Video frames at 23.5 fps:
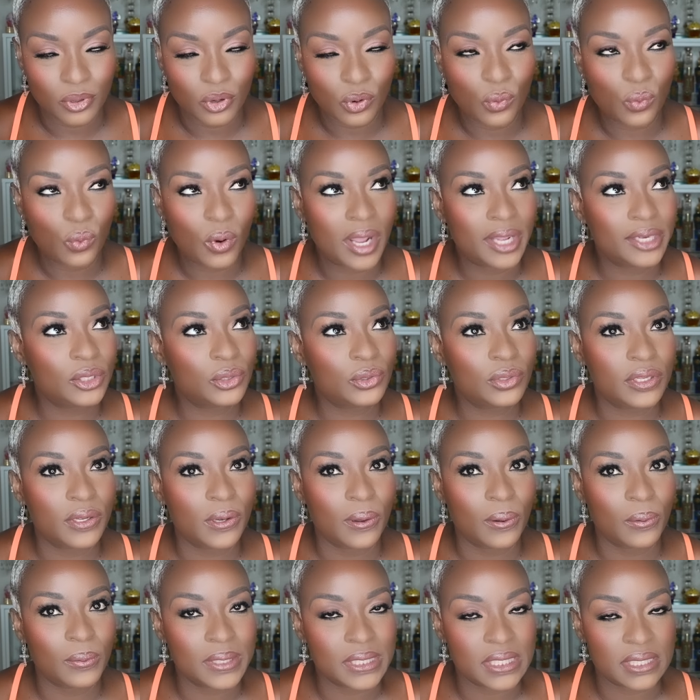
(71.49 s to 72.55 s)
Why do they
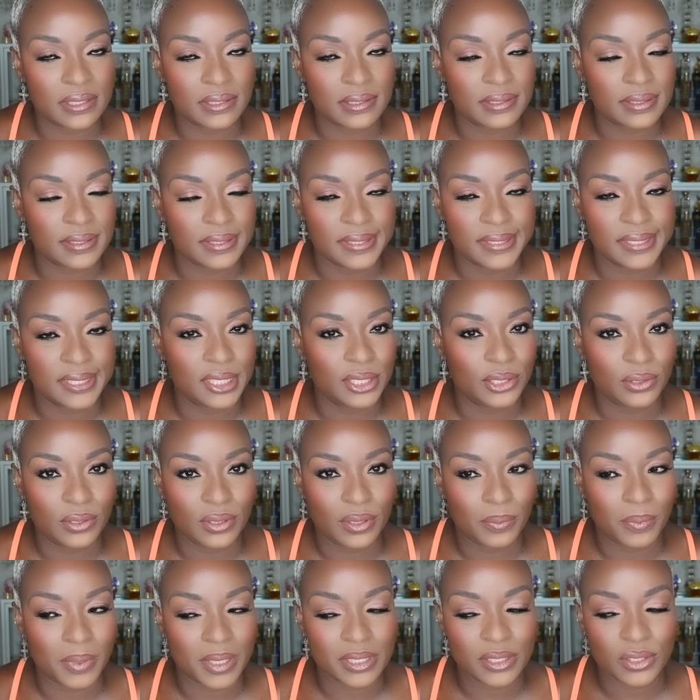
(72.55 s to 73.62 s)
always discontinue
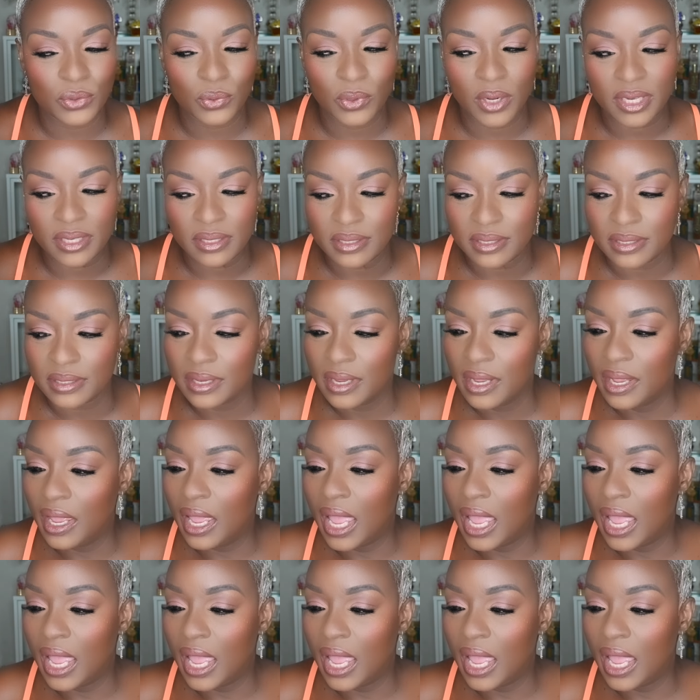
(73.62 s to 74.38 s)
the best ones?